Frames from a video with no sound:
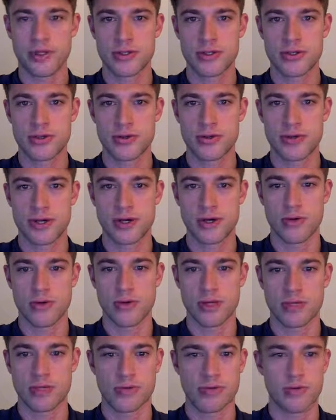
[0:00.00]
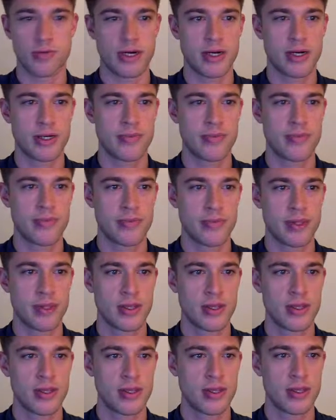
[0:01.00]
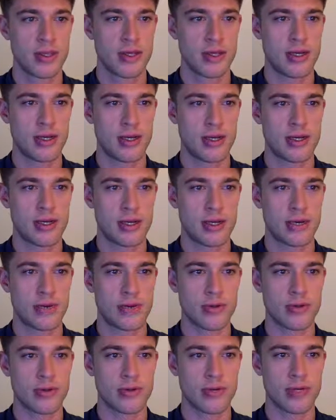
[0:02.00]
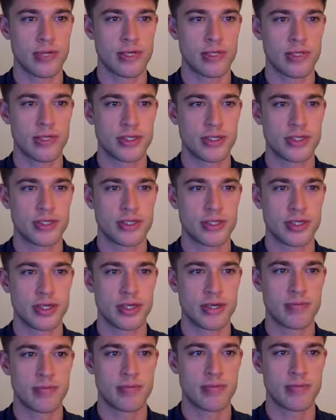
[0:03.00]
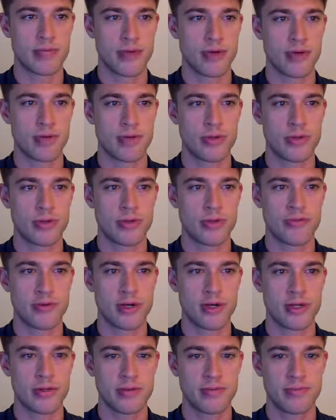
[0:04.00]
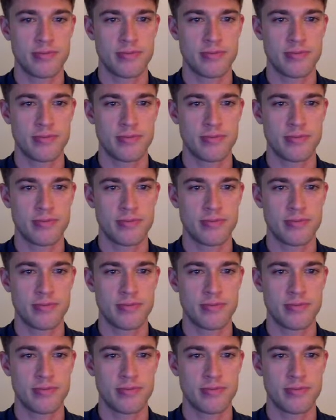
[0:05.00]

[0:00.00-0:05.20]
to our Raspberry Pi, and I will already just um, open a new file.